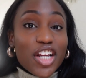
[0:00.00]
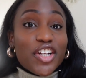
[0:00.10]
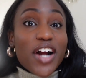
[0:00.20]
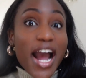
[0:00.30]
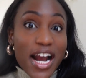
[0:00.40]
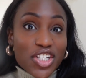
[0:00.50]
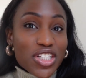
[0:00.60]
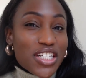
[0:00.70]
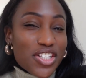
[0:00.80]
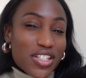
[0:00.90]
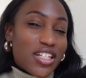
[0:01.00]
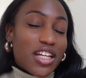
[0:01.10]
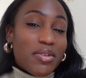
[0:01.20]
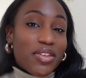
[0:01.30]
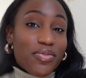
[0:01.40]
You're actually just
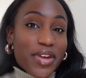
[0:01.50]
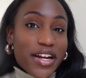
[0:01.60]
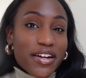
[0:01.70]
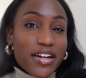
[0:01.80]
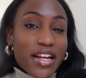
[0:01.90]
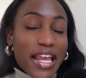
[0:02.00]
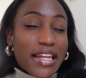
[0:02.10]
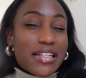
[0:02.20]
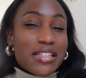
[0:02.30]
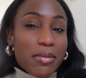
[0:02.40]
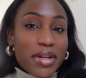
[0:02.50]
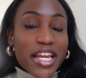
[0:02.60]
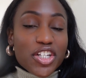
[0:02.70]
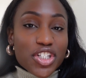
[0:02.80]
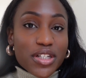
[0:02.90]
dealing with fear and
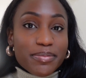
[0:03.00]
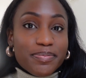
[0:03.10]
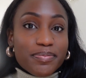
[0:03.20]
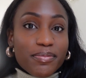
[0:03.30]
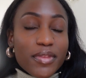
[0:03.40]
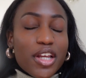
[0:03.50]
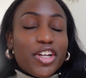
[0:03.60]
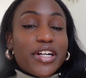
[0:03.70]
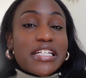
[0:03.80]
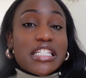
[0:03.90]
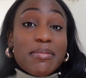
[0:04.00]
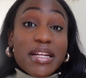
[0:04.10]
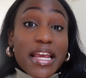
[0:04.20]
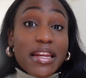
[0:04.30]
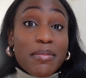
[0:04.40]
intimidation. You're
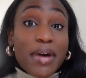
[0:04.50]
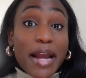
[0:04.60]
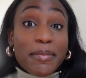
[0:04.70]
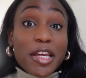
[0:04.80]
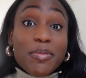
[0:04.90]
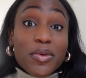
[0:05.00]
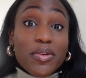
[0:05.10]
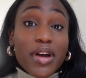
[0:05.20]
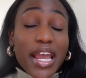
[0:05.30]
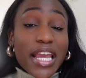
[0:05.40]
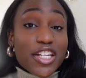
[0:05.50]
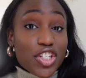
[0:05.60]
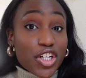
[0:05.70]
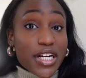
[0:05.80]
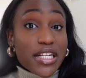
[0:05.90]
intimidated by people in
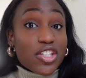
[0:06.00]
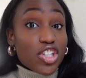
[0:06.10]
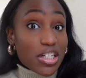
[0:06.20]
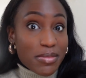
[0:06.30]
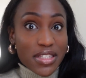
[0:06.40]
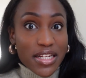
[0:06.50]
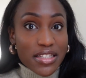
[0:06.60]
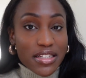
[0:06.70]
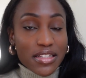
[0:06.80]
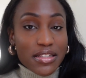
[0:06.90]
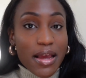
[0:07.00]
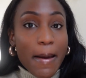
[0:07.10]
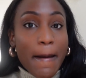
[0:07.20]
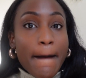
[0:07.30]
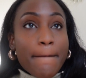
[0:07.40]
certain circumstances,
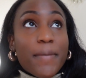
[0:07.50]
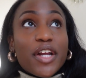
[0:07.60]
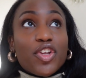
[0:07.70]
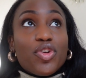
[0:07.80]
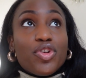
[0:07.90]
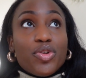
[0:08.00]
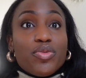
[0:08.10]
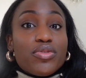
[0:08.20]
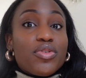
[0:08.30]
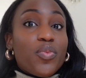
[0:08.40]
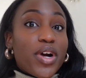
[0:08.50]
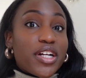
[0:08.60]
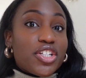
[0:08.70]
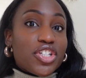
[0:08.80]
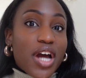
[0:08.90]
but you use the
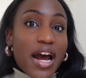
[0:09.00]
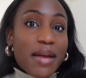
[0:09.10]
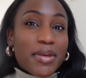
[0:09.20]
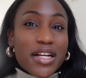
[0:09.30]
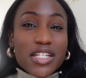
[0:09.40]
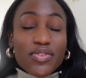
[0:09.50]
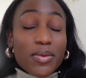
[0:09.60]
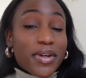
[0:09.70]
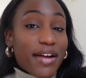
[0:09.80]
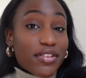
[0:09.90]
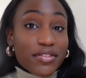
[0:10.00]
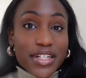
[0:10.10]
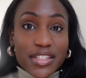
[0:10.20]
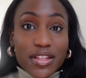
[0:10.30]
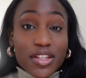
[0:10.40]
word shy because for whatever
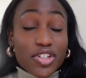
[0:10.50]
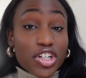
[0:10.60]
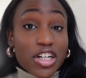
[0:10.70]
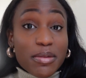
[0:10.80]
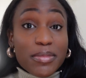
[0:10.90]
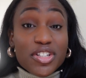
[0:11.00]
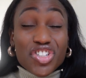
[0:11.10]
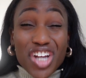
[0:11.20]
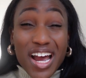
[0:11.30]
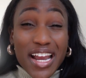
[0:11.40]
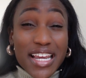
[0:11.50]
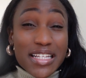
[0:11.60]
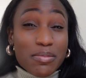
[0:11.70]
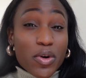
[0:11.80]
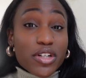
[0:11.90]
reason, the term shy
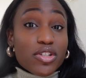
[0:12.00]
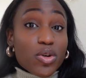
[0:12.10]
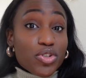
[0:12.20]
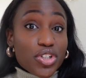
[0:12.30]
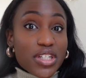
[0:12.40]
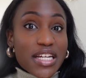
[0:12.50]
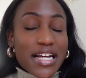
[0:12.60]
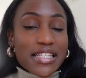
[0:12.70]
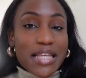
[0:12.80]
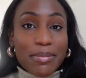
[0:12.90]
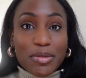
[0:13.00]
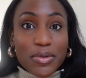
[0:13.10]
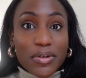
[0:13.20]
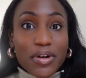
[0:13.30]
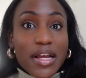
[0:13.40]
is more socially
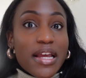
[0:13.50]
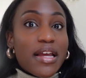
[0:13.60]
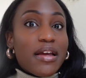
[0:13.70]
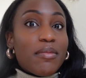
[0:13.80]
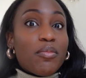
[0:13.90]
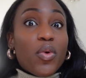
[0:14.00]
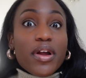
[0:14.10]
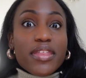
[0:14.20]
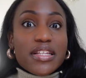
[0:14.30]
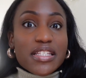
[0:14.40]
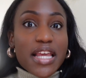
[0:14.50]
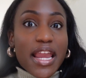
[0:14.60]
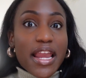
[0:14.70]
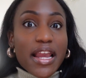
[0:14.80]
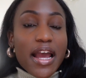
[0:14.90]
acceptable, more than
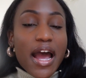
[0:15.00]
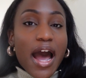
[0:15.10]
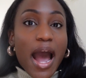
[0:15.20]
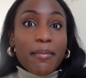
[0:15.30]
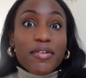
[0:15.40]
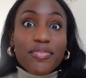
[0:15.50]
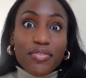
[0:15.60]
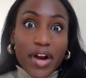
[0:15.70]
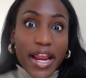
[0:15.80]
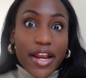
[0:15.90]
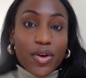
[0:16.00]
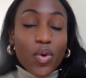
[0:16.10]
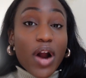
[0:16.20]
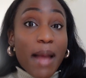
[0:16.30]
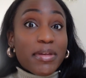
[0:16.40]
saying I'm afraid
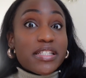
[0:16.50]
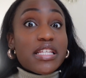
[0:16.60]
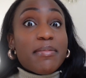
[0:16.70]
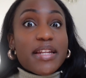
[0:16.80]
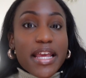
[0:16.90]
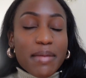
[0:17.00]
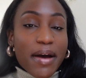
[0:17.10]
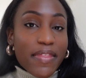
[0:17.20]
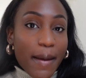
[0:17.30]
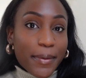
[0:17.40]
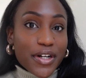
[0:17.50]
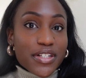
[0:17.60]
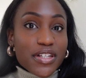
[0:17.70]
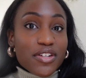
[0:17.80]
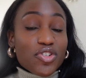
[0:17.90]
or I'm intimidated by that
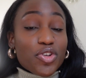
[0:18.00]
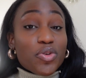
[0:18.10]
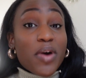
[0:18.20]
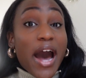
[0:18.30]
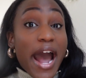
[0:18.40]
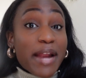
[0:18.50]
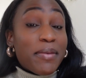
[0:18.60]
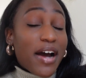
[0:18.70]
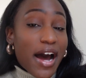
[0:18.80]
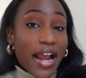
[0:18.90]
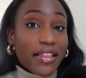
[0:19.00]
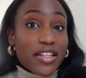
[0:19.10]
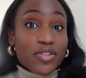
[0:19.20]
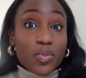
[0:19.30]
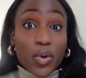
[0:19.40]
person. So you hide behind
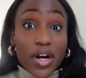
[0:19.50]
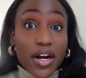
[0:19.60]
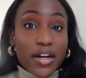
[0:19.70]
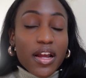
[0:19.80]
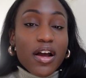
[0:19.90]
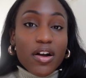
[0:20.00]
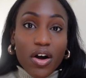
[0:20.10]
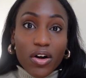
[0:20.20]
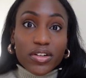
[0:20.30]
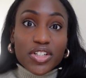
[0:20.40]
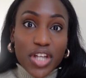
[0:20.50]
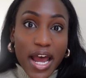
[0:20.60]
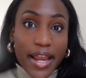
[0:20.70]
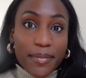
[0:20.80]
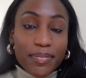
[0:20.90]
this word called
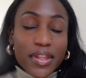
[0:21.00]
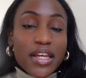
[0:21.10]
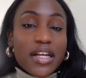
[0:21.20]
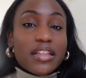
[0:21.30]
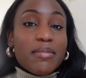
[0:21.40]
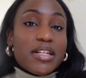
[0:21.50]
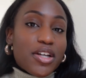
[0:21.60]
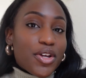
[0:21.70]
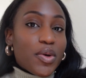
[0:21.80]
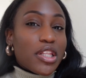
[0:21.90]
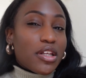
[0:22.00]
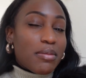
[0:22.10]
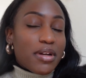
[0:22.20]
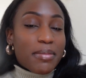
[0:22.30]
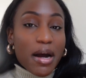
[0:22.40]
shy. Let me tell you a little
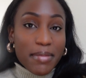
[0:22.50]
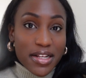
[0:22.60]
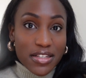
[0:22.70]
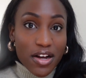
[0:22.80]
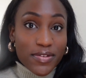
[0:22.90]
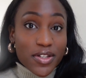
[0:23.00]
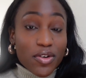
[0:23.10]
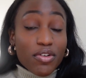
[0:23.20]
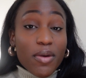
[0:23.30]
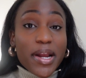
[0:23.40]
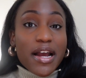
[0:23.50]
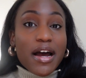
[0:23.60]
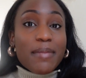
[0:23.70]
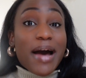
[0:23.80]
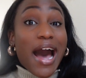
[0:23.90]
bit about myself. So growing
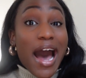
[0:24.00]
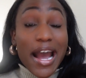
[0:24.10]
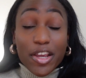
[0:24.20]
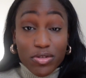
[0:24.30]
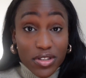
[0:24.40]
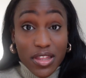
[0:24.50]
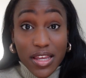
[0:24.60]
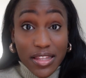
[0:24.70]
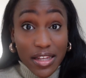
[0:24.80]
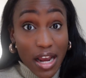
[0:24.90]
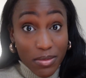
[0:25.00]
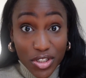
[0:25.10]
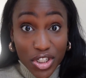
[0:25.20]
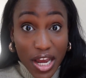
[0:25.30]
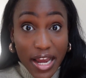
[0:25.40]
up, I used to think that I was
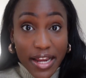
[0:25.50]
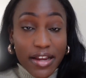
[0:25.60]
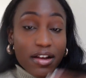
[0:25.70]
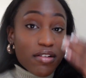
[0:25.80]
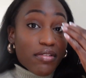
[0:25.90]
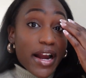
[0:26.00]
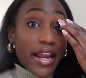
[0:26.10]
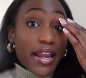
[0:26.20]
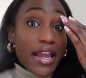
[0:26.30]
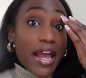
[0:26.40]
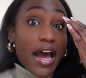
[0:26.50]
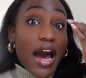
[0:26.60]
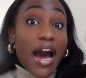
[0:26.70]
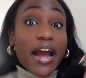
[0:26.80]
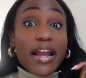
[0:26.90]
shy, right?
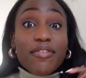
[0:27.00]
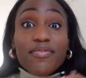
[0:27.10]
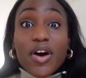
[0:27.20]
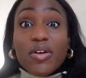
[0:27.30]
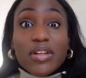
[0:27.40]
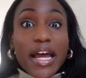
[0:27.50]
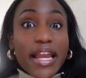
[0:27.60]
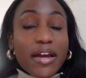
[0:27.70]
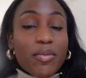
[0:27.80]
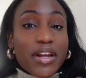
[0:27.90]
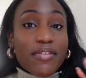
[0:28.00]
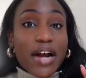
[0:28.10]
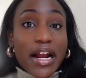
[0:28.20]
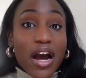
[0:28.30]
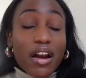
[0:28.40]
I felt like whenever
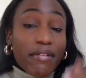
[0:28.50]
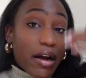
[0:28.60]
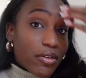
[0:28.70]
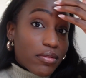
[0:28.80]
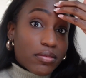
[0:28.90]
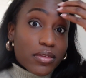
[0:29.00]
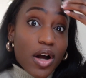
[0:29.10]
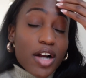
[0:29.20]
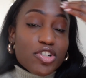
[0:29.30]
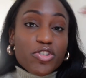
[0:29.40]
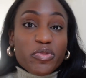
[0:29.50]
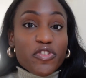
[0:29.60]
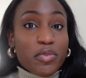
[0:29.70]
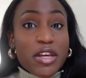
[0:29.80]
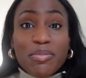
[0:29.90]
I got around large groups
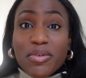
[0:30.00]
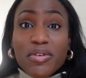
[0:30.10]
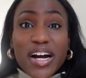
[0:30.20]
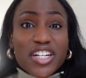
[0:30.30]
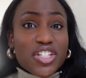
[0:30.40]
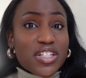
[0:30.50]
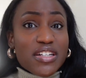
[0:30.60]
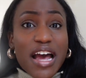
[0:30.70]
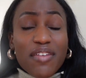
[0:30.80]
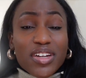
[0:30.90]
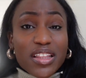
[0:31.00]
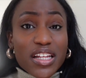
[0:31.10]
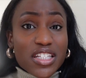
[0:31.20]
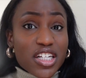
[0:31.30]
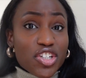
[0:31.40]
of people, I just didn't have
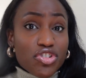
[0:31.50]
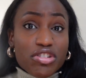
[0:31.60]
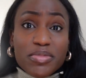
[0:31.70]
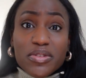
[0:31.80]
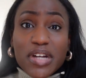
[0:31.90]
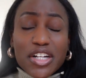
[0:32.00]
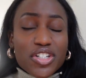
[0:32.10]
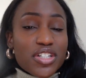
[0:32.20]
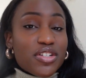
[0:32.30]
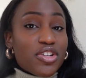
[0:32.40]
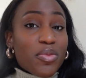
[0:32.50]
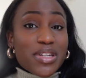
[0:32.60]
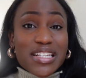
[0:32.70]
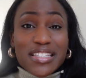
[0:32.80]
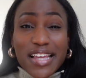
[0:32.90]
anything to contribute. I just didn't know what
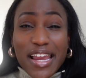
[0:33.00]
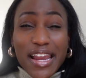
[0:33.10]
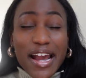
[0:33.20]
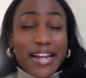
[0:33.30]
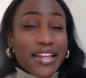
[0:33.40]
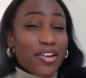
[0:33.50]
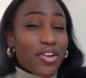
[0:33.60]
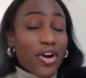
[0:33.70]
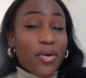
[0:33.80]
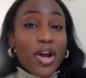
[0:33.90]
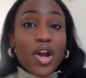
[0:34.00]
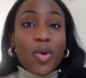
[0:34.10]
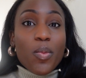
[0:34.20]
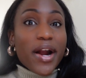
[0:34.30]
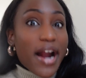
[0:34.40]
to say. I didn't know
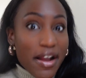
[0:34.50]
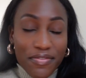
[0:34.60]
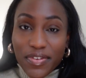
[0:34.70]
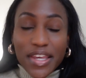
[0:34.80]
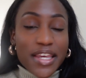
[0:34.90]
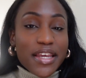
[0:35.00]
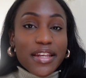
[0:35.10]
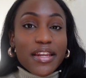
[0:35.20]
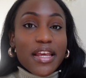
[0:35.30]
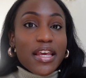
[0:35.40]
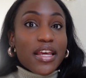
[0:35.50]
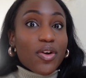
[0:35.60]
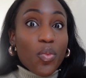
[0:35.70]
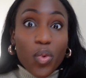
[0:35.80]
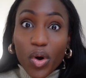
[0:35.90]
where I fit in
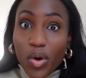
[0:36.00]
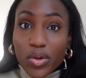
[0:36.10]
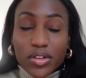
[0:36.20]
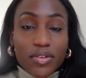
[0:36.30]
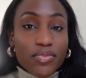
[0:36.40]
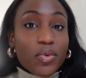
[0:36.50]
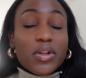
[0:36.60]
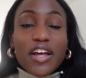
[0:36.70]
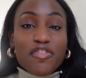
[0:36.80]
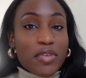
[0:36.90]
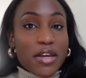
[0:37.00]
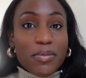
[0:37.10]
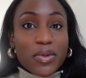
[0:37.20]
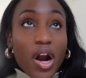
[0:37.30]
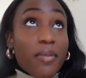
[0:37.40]
a world full of
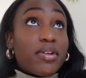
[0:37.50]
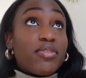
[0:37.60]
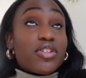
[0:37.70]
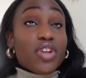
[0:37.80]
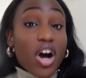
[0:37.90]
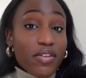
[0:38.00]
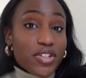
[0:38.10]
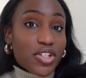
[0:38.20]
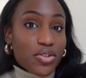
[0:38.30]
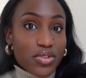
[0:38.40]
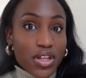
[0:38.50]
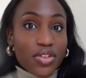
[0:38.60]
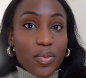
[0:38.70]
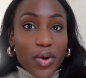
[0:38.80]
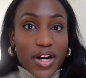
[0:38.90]
people. Or I would resolve to using
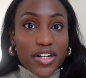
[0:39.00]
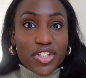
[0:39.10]
the word